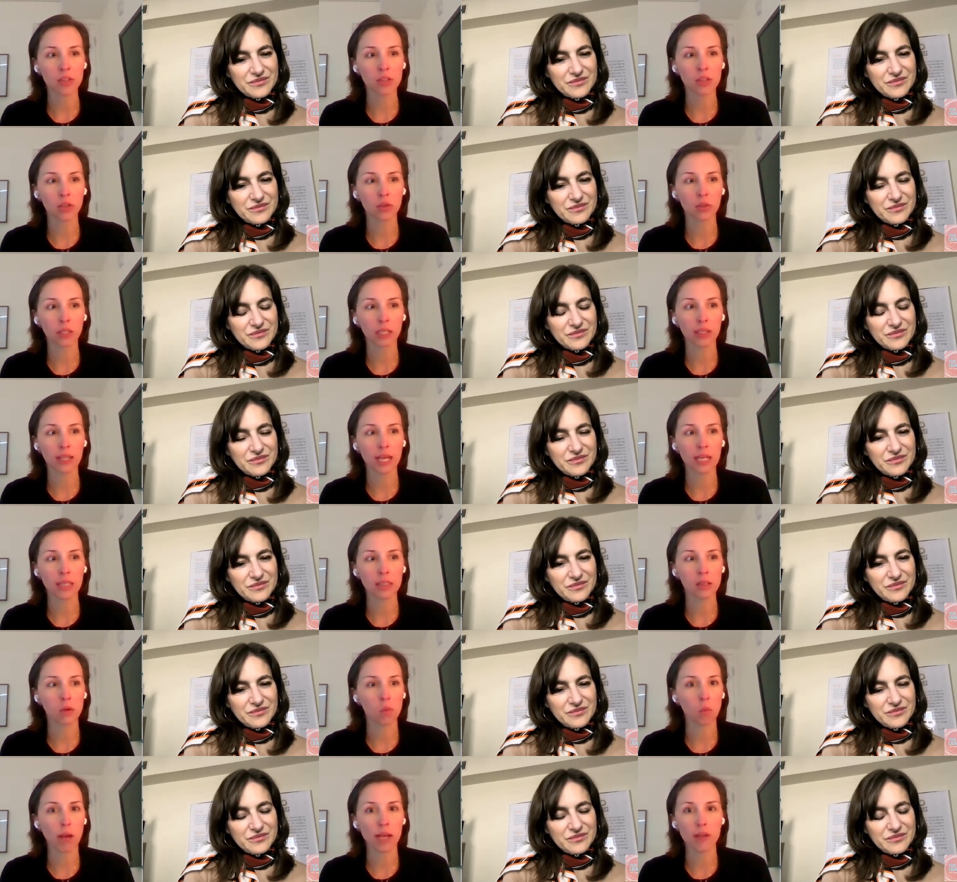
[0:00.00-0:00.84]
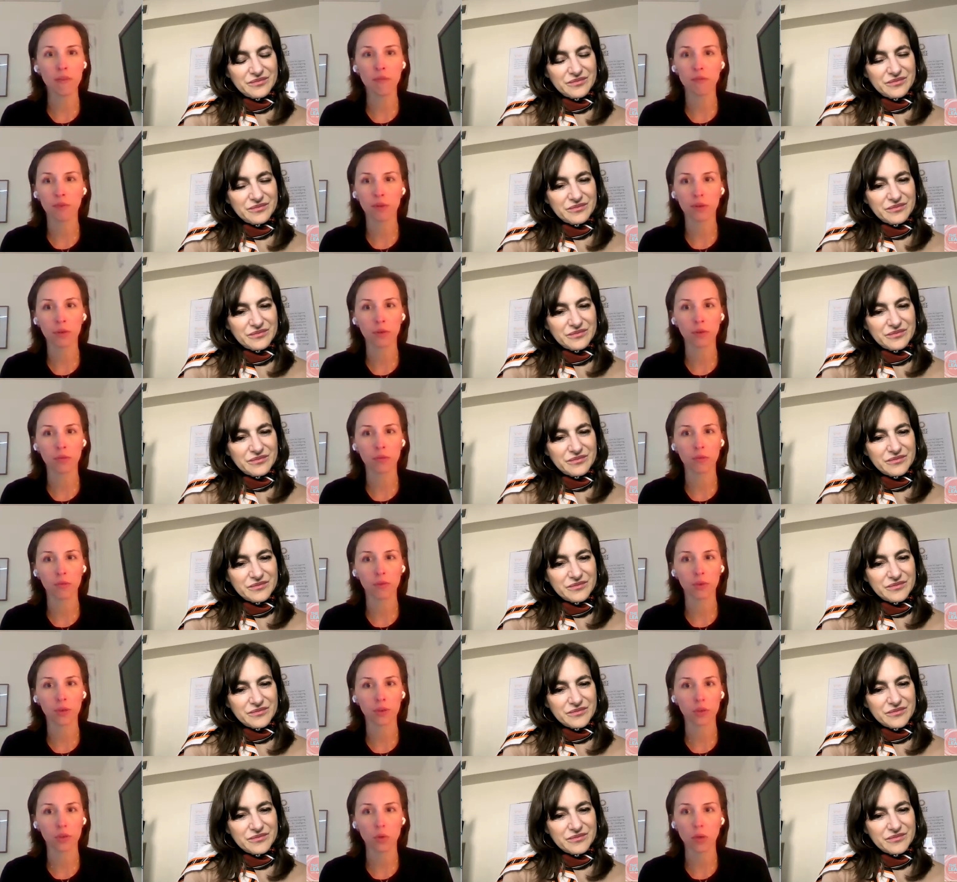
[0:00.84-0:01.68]
Speaker 1: and certainly that's a way
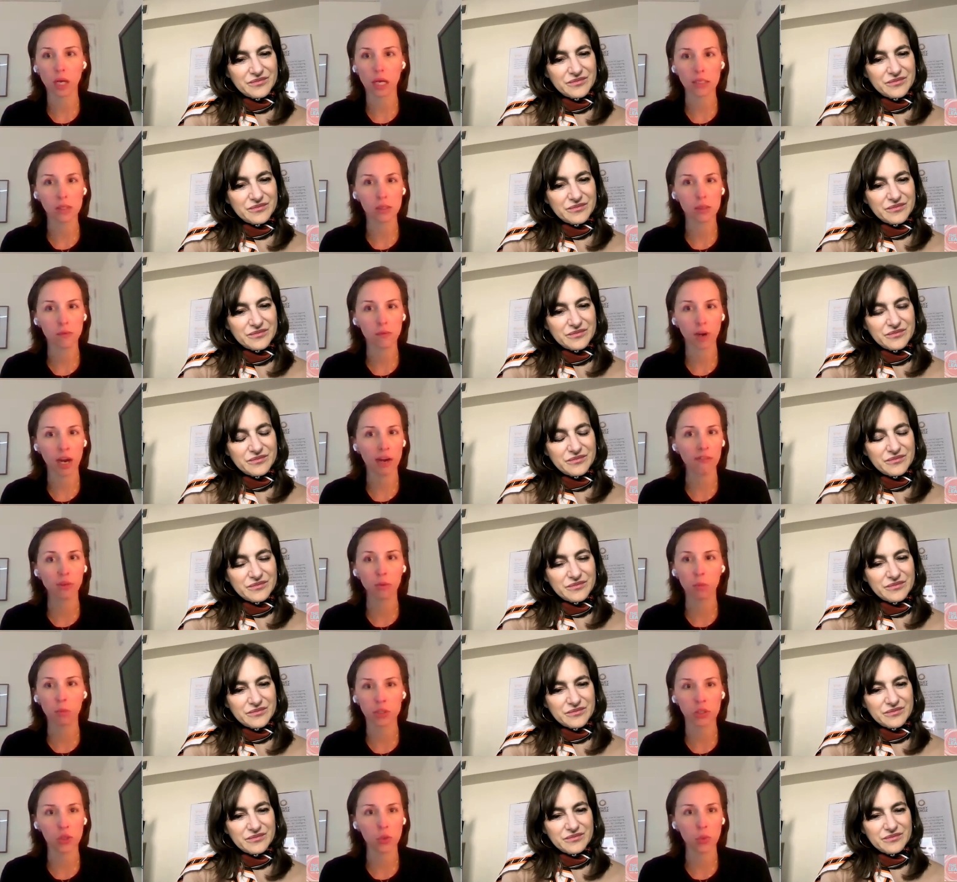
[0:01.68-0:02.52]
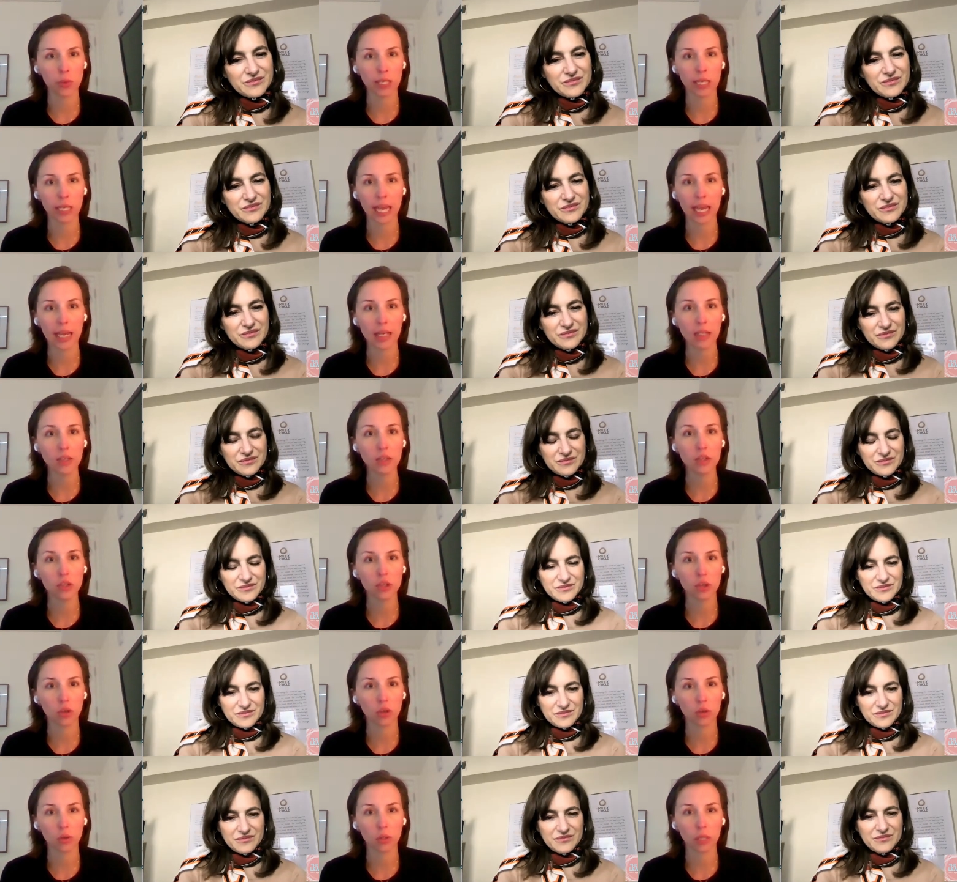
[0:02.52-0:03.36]
for for you guys for everyone to
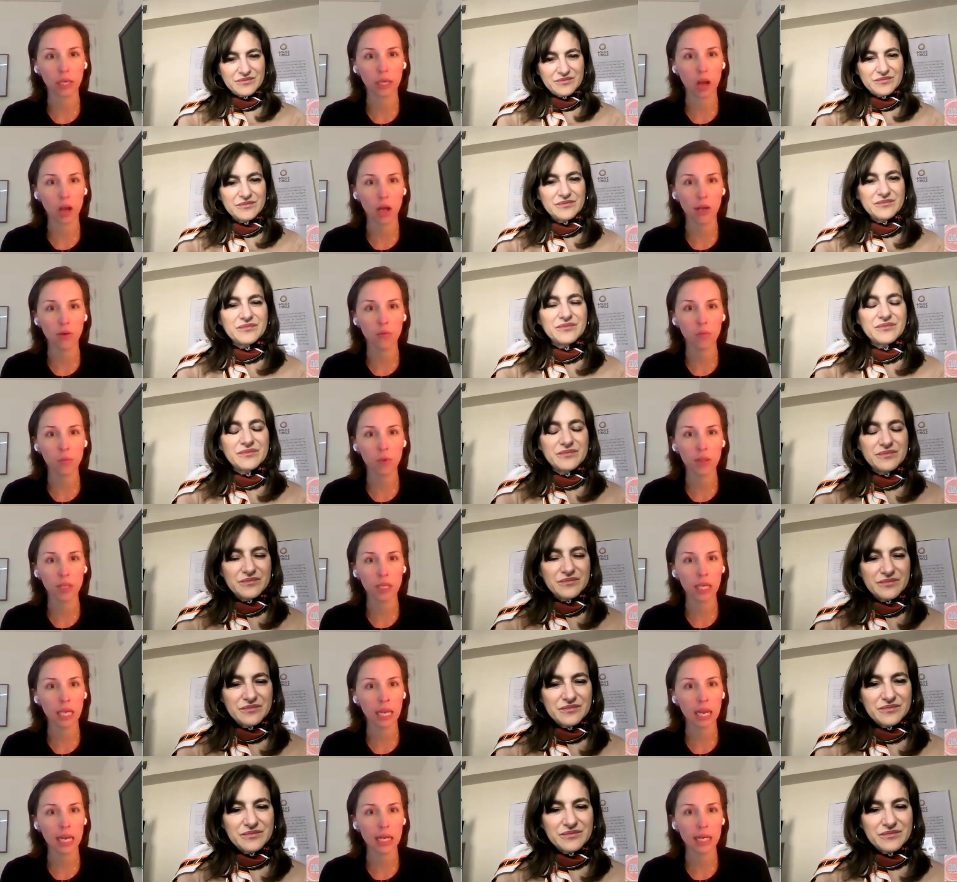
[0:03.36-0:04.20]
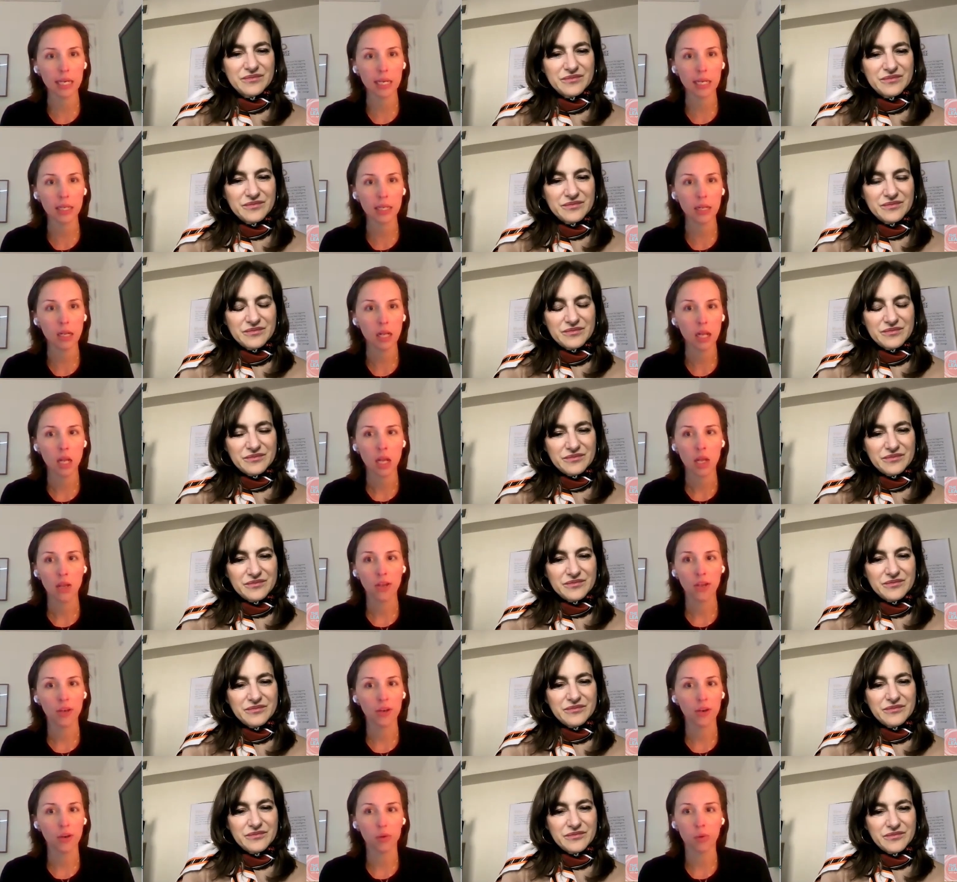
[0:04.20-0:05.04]
engage early on with a candidate
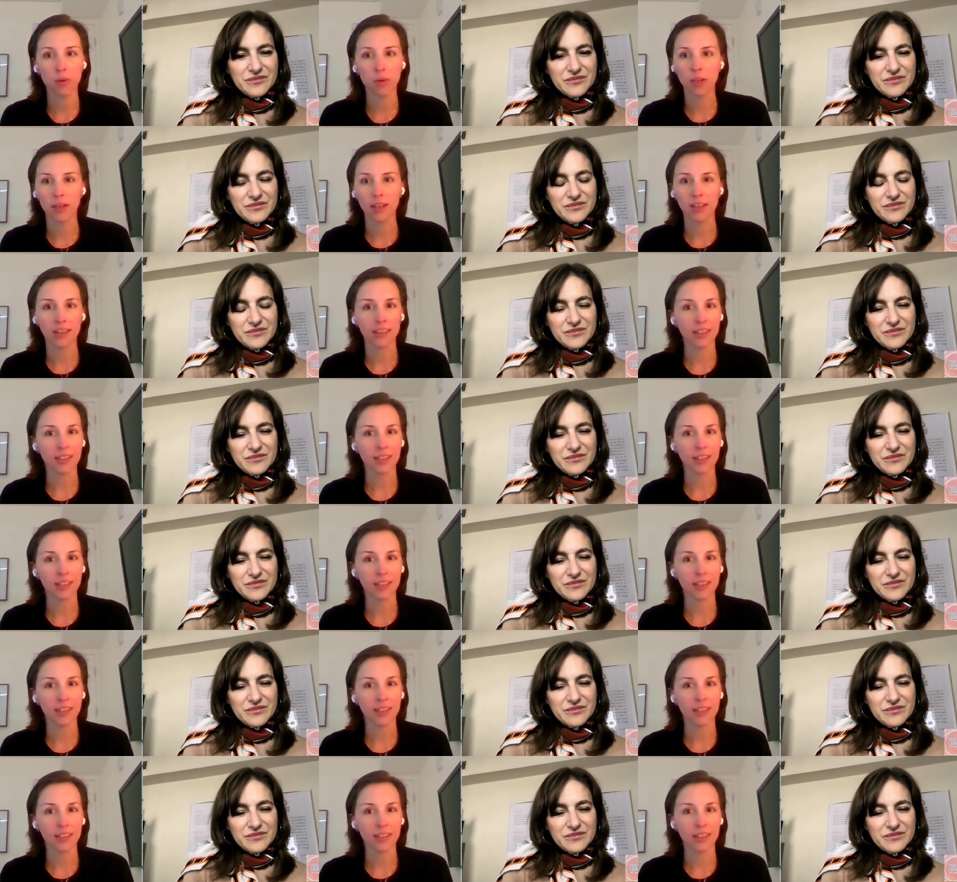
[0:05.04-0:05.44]
you know